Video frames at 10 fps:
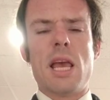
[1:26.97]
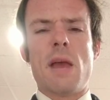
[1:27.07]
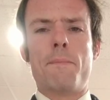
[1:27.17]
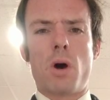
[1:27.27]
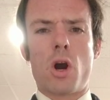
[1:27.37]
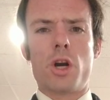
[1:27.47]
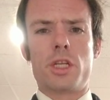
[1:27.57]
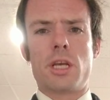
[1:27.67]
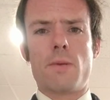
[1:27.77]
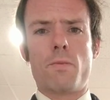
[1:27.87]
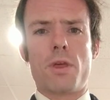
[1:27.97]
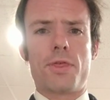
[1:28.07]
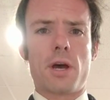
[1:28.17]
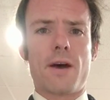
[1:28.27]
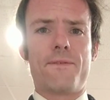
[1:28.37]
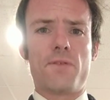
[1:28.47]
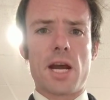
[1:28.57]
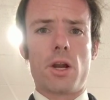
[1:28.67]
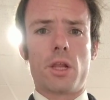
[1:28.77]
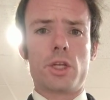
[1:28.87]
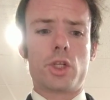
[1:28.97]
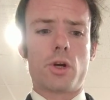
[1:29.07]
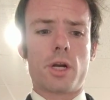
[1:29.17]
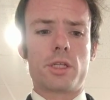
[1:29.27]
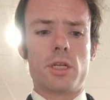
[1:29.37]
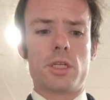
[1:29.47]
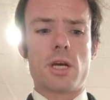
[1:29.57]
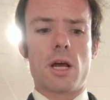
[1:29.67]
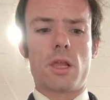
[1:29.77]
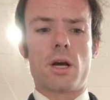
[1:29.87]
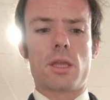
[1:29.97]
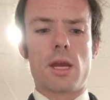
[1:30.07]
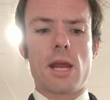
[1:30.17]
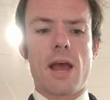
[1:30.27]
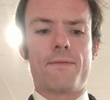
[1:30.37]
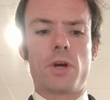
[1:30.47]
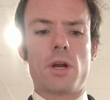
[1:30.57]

imparts him with final instructions not long then after.